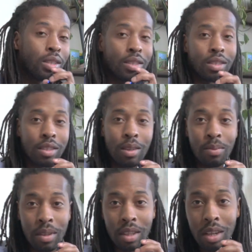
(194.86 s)
This is
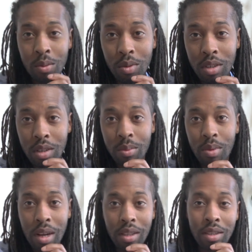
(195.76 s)
something that I want you to
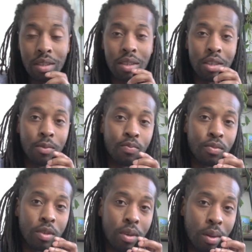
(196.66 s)
practice here,
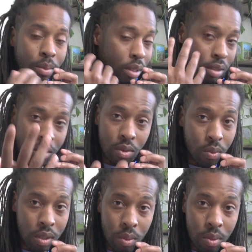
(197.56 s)
right? Because the
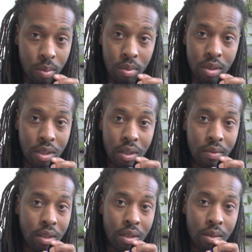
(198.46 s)
way that we perceive
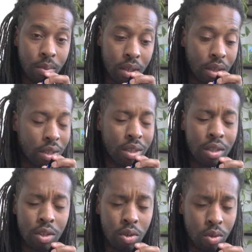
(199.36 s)
things make a
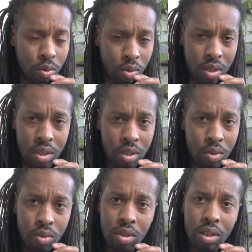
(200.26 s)

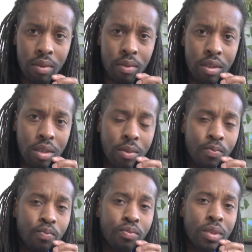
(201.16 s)
huge difference.
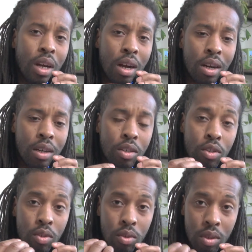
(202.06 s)

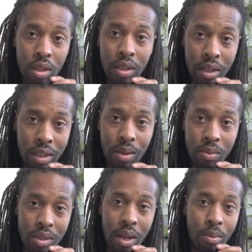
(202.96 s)
The knee that
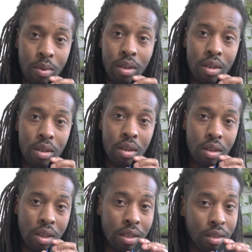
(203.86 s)
was operated
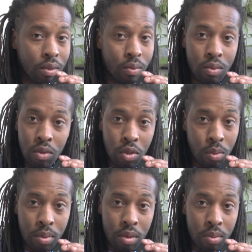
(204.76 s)
on, it's
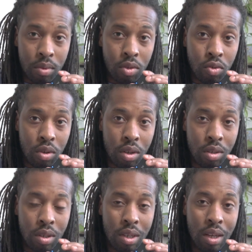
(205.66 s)
super duper strong.
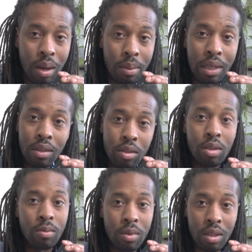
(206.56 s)
I mean, in
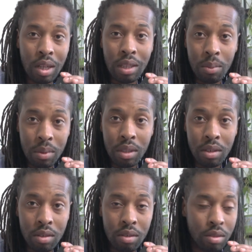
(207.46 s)
terms of the
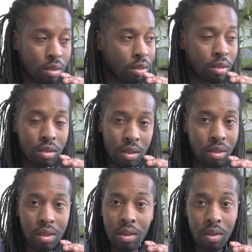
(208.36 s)
material, the surgeons,
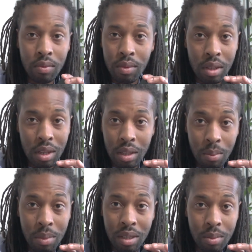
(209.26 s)
they're going for the
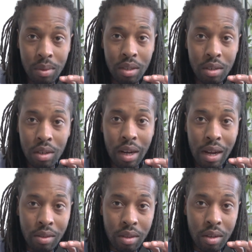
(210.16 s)
best material
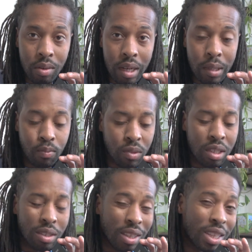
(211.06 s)
out there, right?
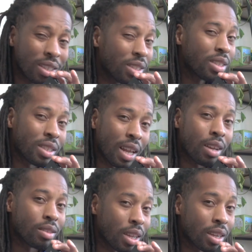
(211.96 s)
So this is now
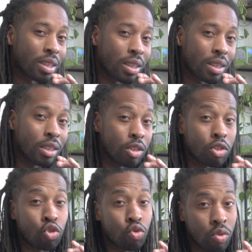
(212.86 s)
technically your
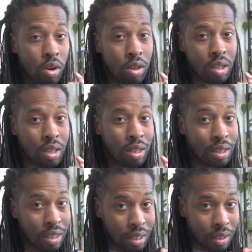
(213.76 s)
strong
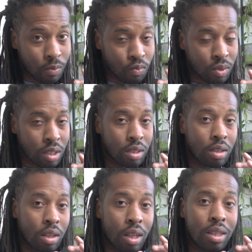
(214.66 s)
knee.
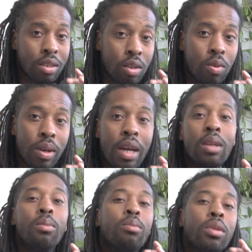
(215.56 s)
So let's go ahead
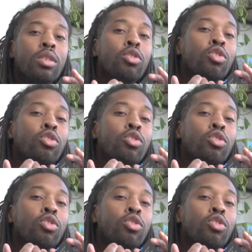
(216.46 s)
and put your